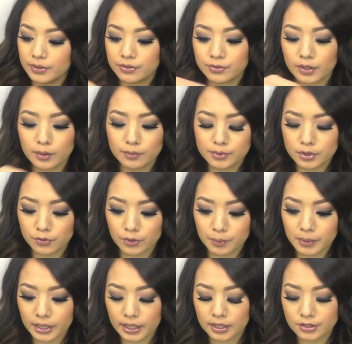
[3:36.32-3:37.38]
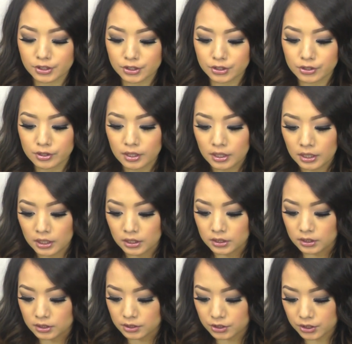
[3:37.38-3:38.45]
From the Asian
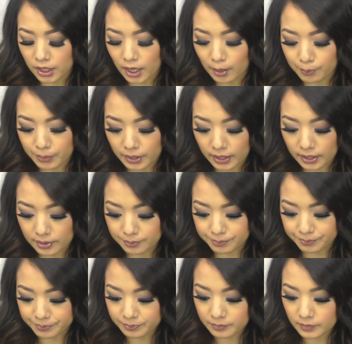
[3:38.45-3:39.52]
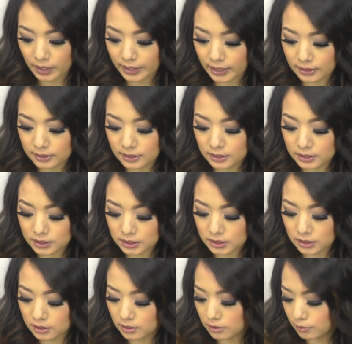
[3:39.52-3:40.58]
shop, I got
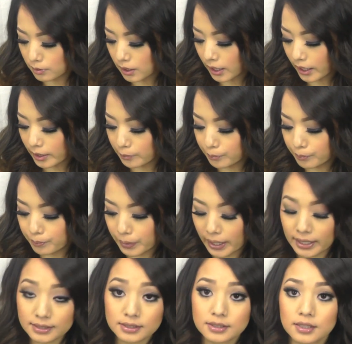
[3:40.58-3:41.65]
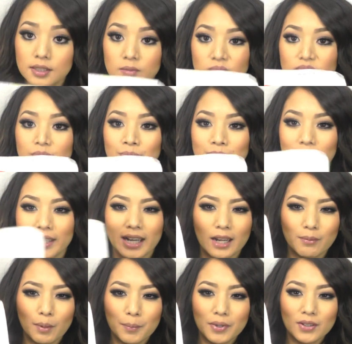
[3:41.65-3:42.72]
these cotton pads. And I
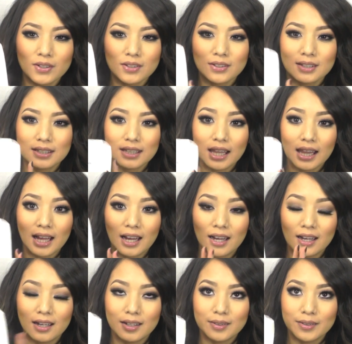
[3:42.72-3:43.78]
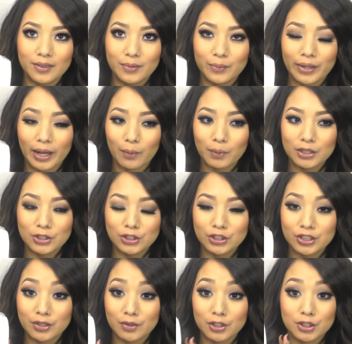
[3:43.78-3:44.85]
remember when I went to
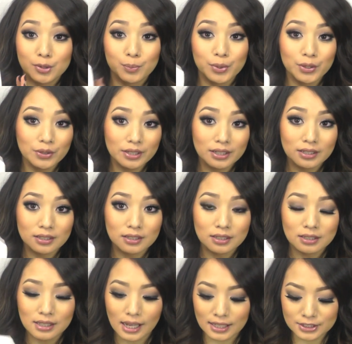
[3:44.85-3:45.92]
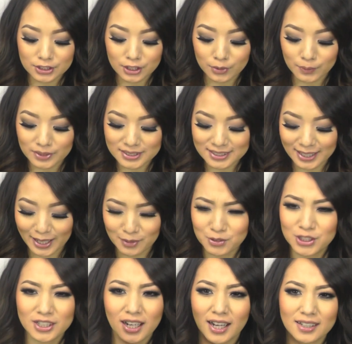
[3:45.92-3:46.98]
Generation Beauty last year with Sam,
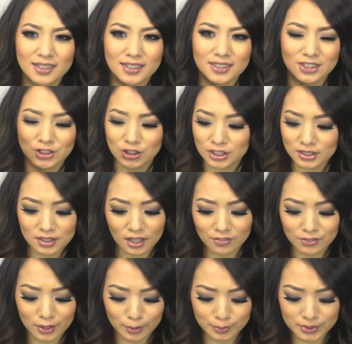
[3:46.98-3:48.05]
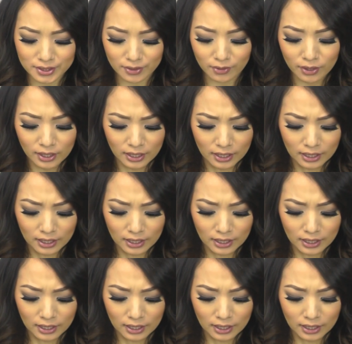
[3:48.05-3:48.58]
she got these and she loved them. So